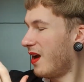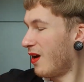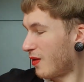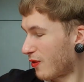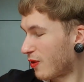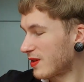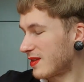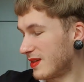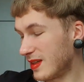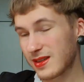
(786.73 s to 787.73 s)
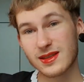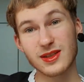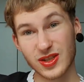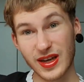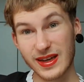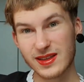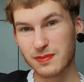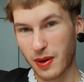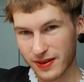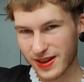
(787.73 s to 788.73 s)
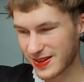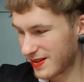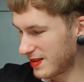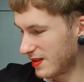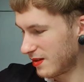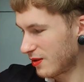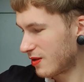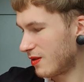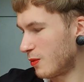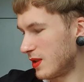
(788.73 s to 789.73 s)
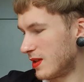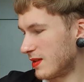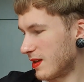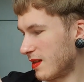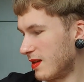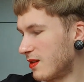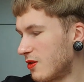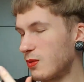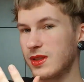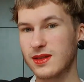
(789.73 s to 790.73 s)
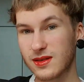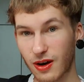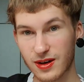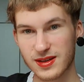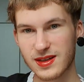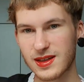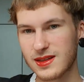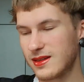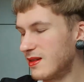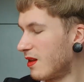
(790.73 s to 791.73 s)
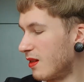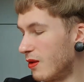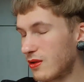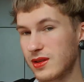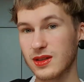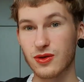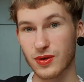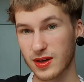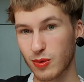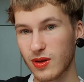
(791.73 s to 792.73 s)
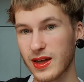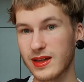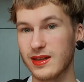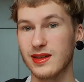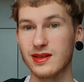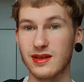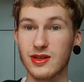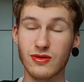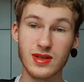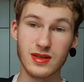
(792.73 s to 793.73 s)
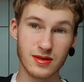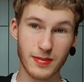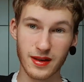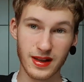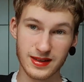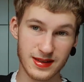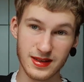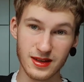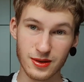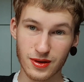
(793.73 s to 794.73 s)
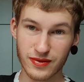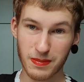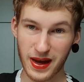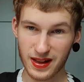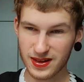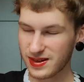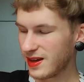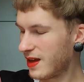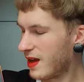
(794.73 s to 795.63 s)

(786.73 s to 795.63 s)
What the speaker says: Of course, this shade, Spotlight Stealer, which is a glitter with stars in it, looks incredible, and it is literally the Spotlight Stealer of the palette.